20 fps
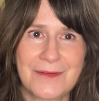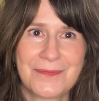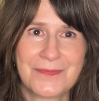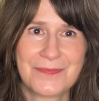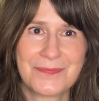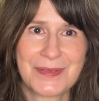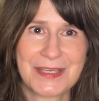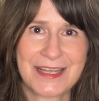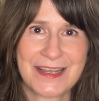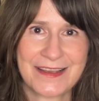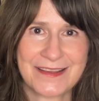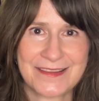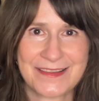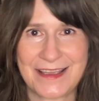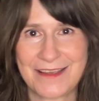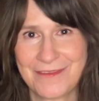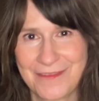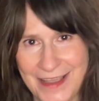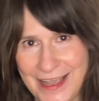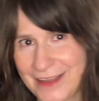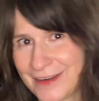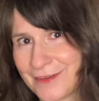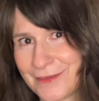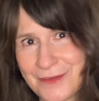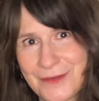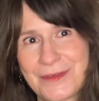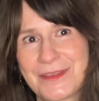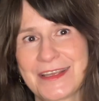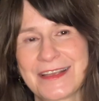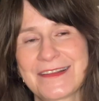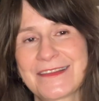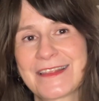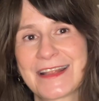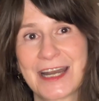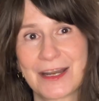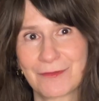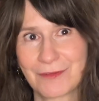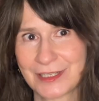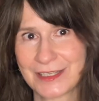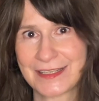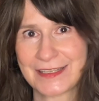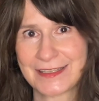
because I found a few things that I really